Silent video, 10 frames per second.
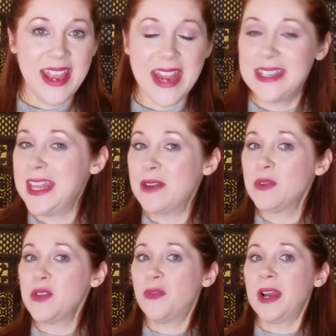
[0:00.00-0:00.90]
And then
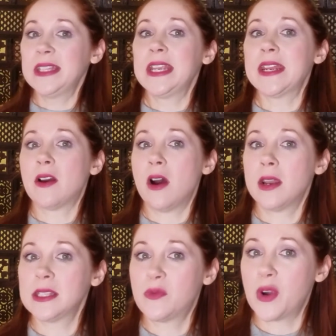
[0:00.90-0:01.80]
when you finally get it
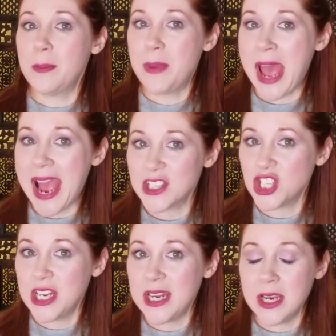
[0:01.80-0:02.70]
on, it's very
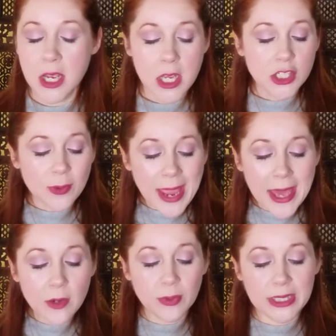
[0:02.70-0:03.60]
patchy. So I
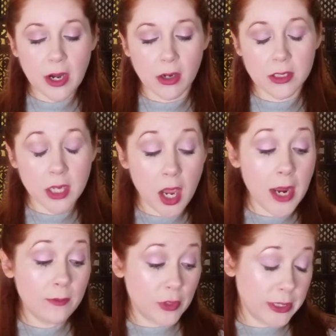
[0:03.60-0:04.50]
had a really hard
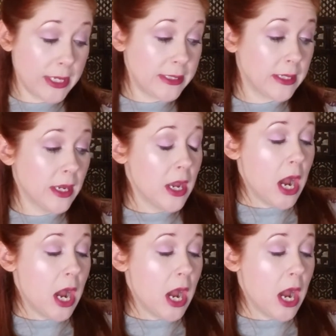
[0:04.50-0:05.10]
time with it.